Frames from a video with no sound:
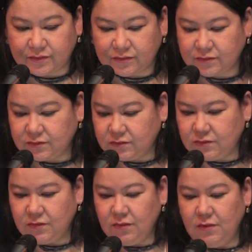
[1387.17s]

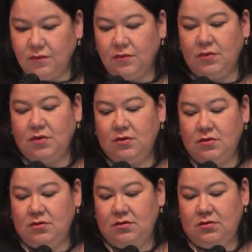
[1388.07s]

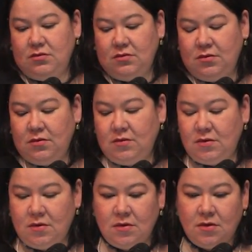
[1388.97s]

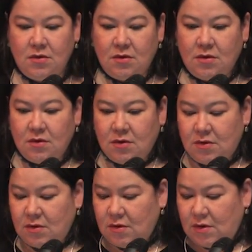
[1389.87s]

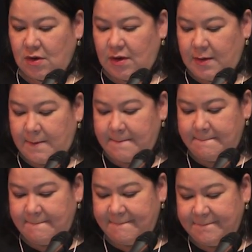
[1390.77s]
Nothing is said.